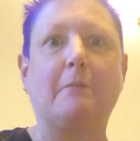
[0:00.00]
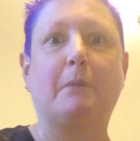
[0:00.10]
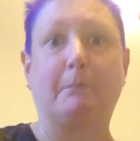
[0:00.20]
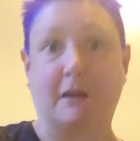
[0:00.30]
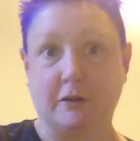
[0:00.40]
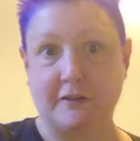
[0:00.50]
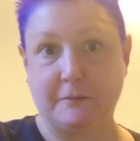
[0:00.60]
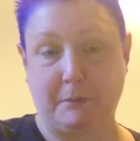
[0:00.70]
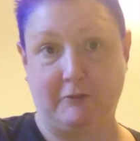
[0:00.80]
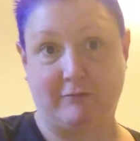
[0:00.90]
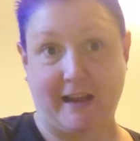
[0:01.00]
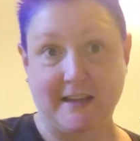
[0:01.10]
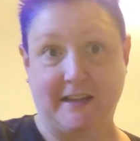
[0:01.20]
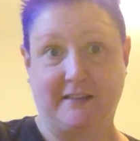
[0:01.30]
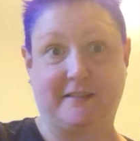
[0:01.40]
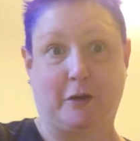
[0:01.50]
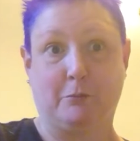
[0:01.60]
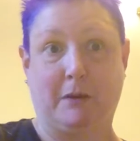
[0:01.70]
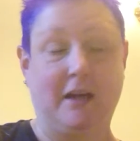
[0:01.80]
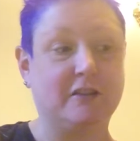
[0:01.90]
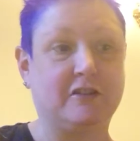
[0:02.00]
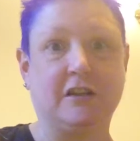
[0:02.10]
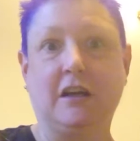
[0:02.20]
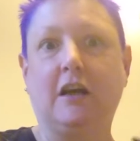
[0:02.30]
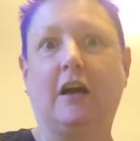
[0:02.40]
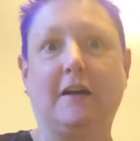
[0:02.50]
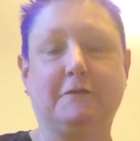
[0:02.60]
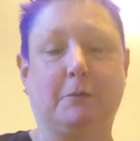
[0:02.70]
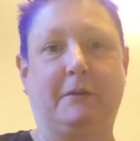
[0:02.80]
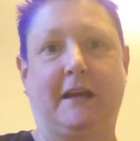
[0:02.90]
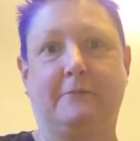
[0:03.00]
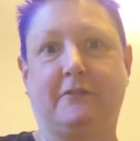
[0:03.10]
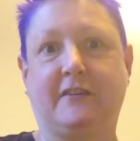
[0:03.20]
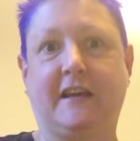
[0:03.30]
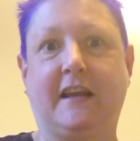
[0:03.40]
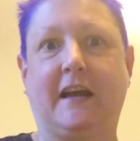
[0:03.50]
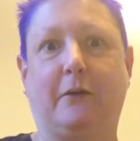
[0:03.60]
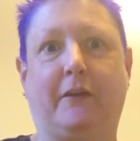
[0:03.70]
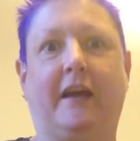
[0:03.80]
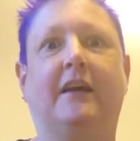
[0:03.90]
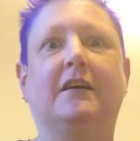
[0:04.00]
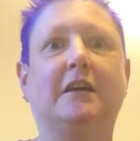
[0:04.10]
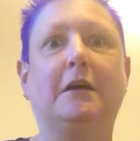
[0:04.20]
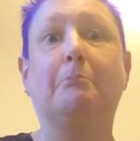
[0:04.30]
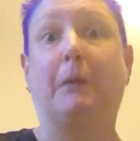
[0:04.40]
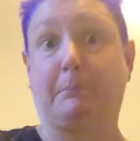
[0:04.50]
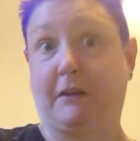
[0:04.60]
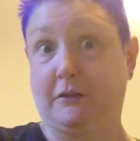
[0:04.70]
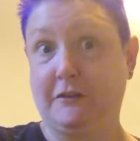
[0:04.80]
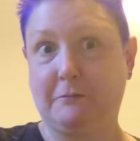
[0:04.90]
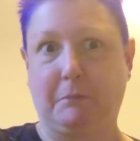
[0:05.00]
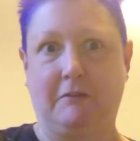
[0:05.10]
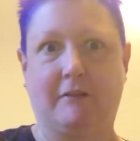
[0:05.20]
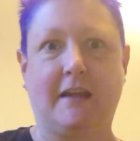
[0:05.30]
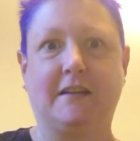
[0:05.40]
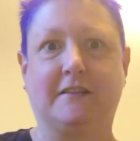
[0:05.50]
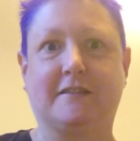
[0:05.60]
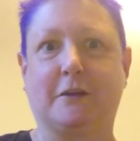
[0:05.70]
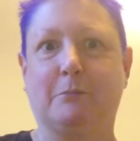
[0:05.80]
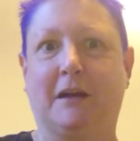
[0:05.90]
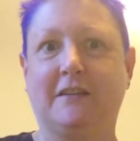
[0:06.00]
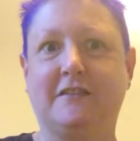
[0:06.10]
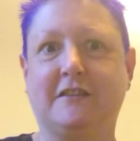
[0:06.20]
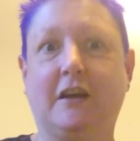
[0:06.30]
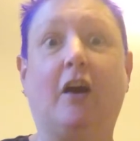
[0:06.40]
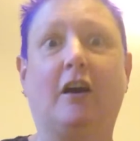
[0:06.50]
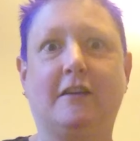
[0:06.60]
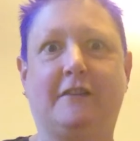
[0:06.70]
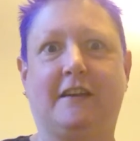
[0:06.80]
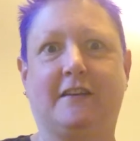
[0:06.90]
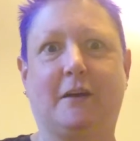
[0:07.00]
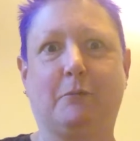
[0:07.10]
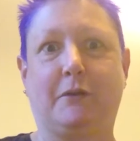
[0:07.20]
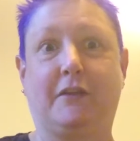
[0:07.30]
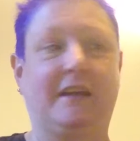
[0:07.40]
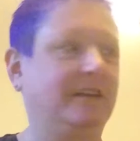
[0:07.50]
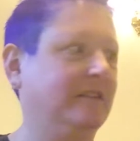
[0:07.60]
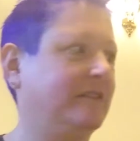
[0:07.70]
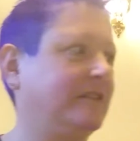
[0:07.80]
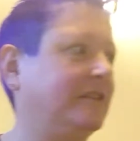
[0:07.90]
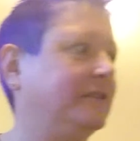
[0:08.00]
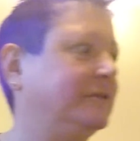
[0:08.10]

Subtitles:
But because it's been raining so much, I've not been able to get out there. But because it's been raining so much, I've ended up with these.